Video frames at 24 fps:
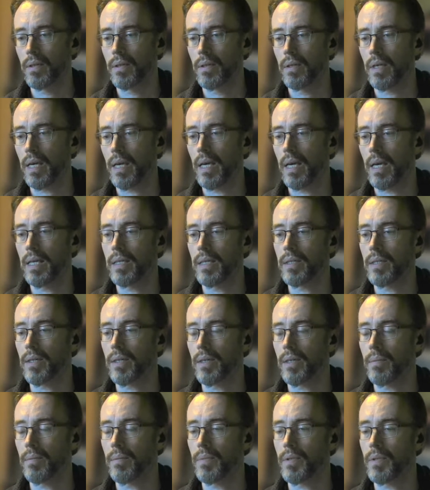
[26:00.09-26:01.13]
in
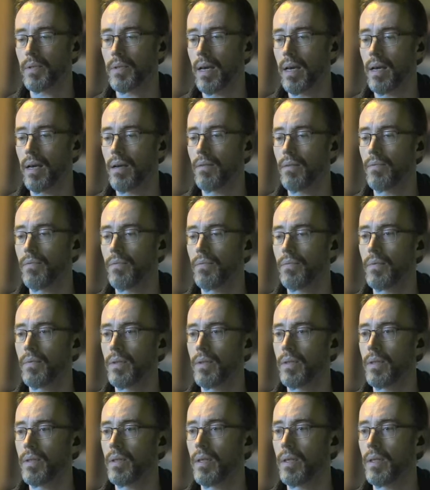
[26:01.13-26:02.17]
terms of
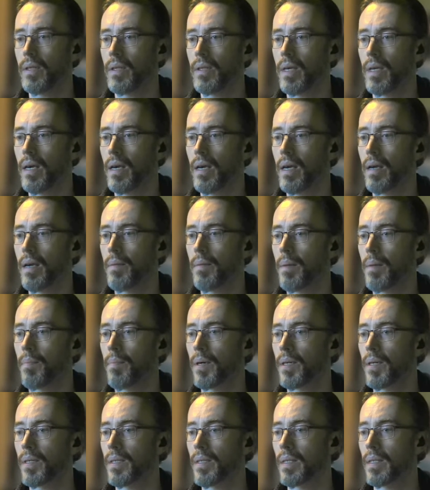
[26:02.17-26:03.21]
a
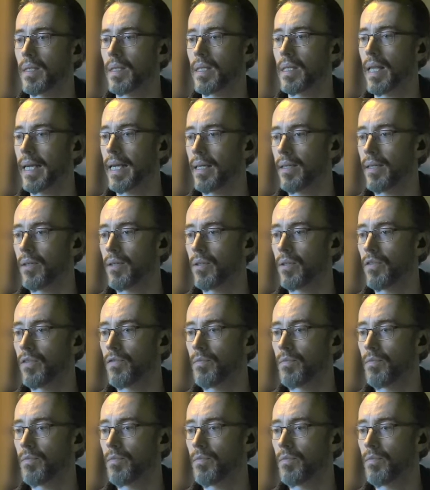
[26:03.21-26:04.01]
person's likelihood of